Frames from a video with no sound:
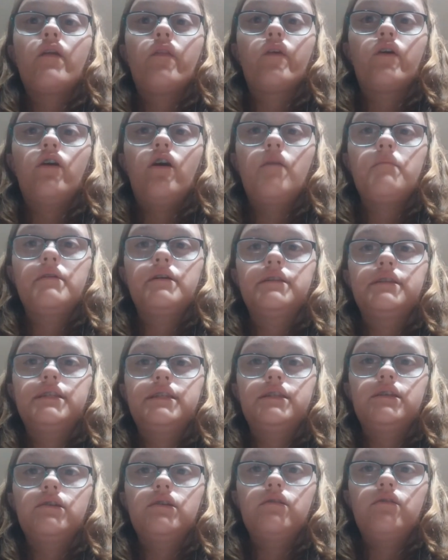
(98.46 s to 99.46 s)
in the
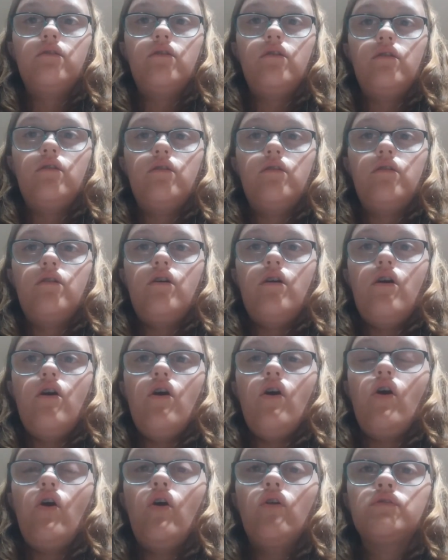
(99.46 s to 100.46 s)
comments.
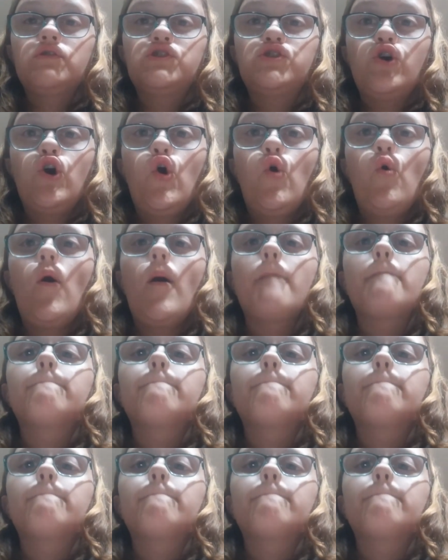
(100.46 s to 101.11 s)
Also,